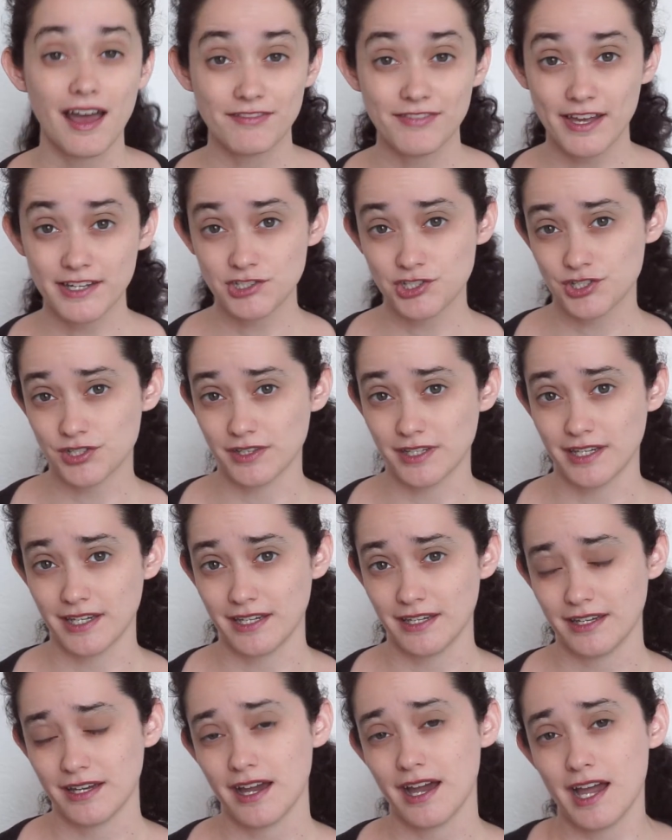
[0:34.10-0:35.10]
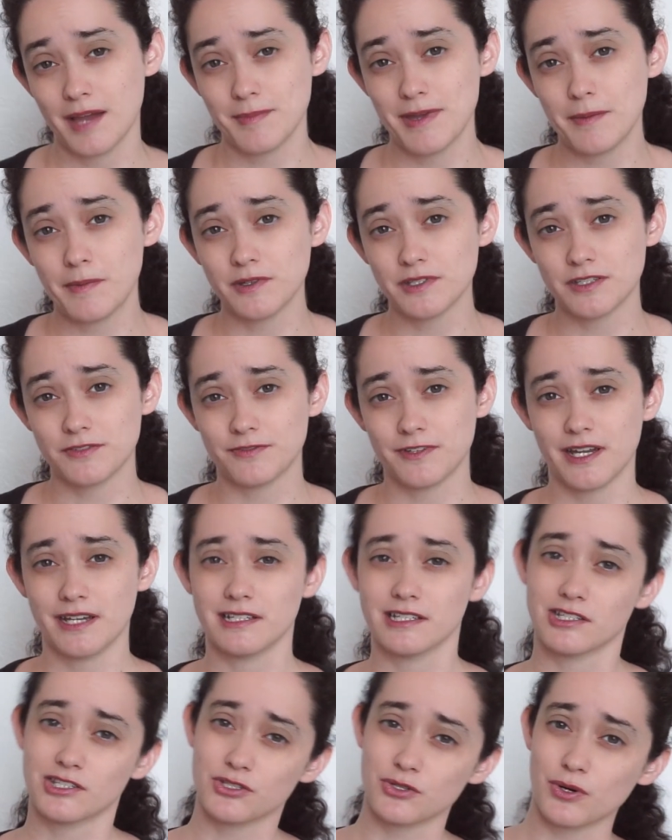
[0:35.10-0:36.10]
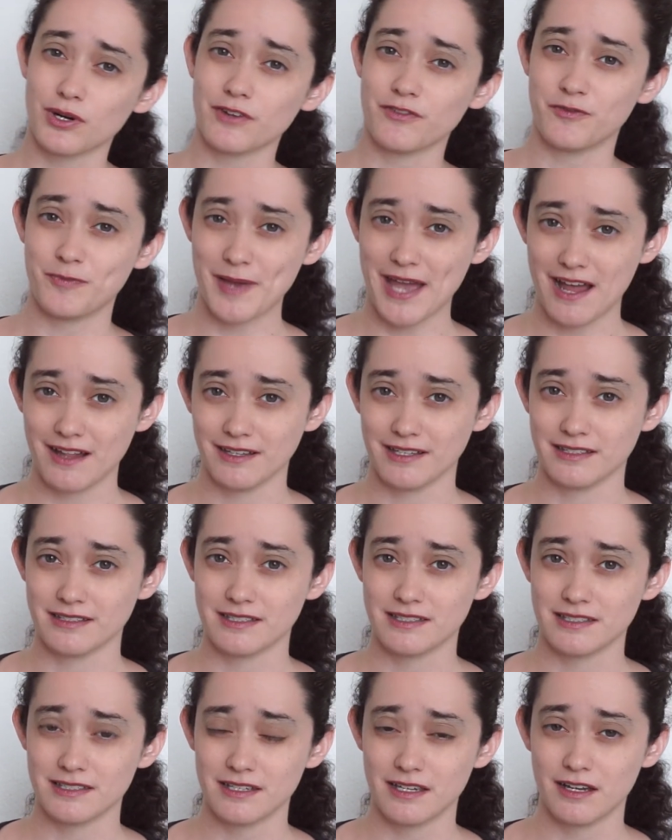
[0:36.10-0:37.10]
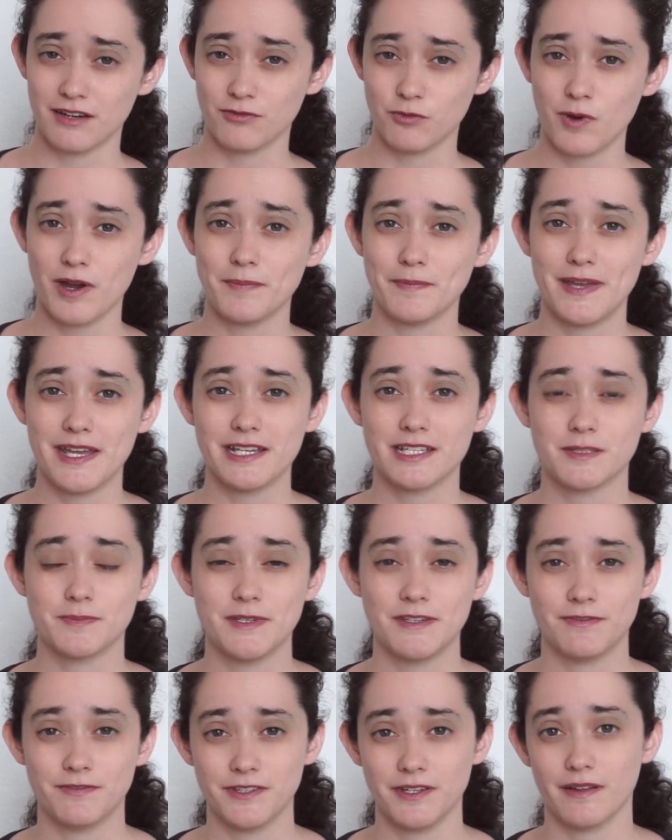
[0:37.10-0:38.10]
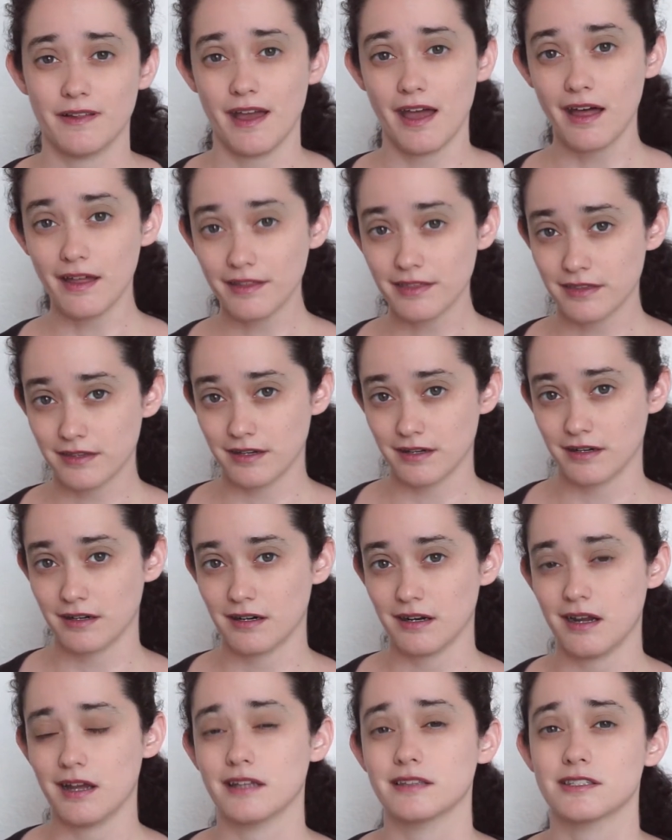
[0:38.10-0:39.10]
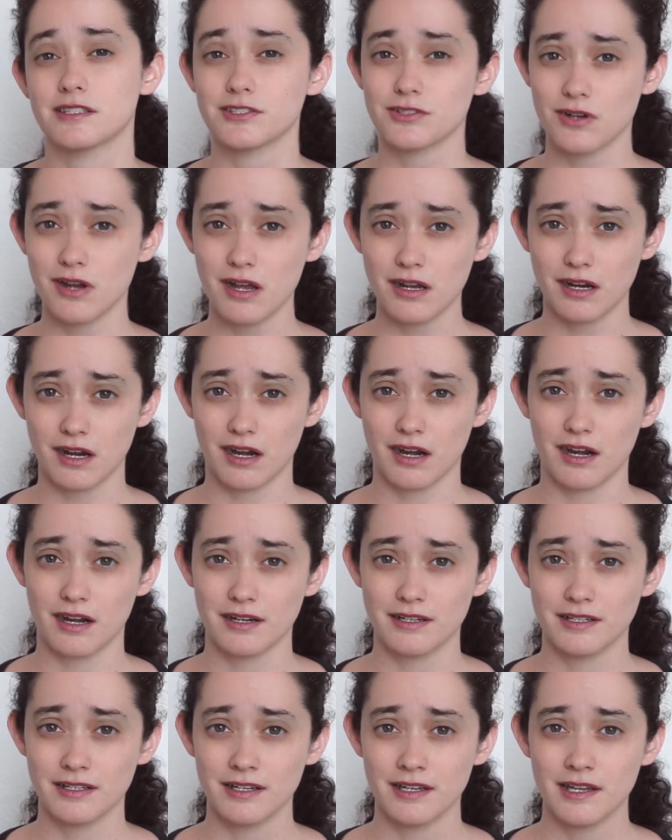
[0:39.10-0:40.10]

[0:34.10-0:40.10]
Eventually, I'm able to find a sort of balance of what makes me feel healthier and stronger.